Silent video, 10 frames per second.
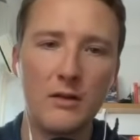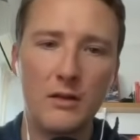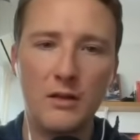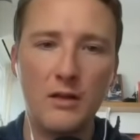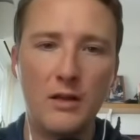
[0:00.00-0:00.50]

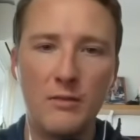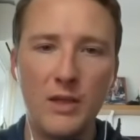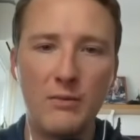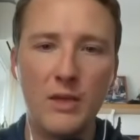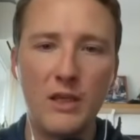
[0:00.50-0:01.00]
No, I'm
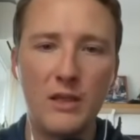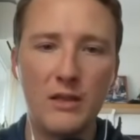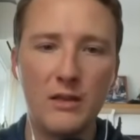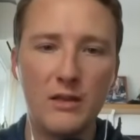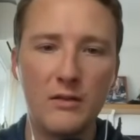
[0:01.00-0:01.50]
not making
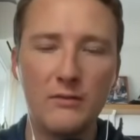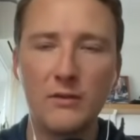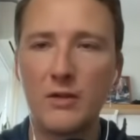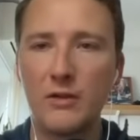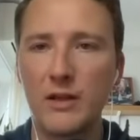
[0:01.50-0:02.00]
a new.
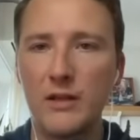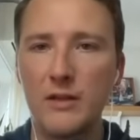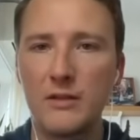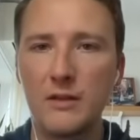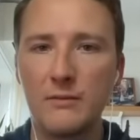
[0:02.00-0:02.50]
Okay,
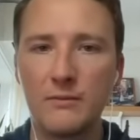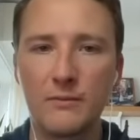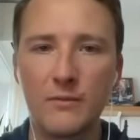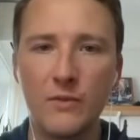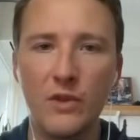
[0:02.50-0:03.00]
that's it.
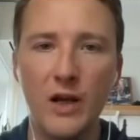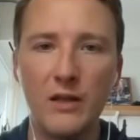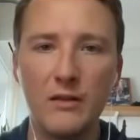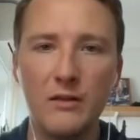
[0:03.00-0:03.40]
Done.